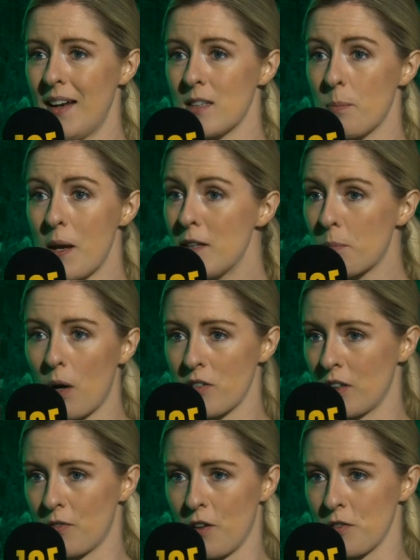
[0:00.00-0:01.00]
it's a peace
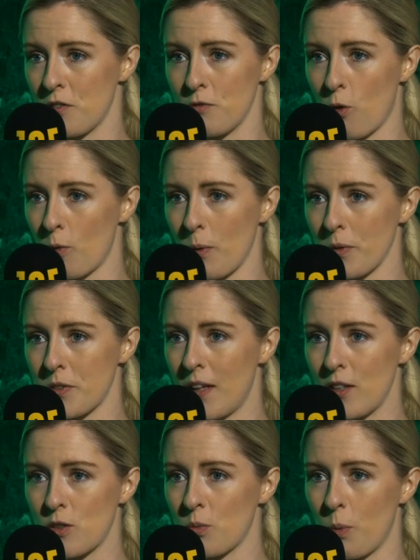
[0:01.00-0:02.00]
project first and foremost. Mm.
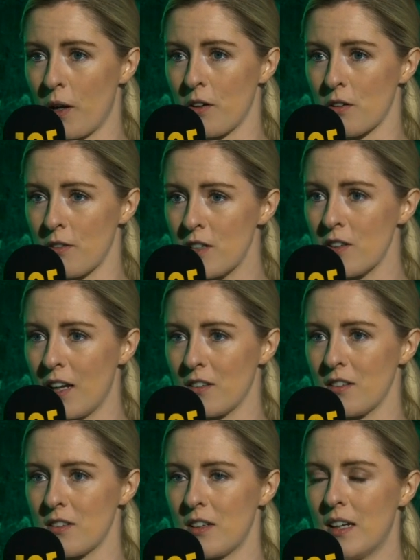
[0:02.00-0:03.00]
That's where it
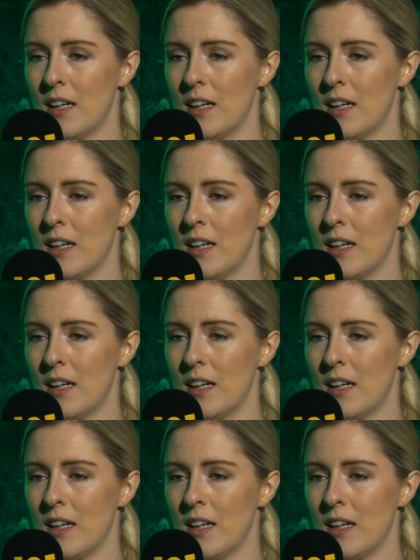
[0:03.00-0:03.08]
originated,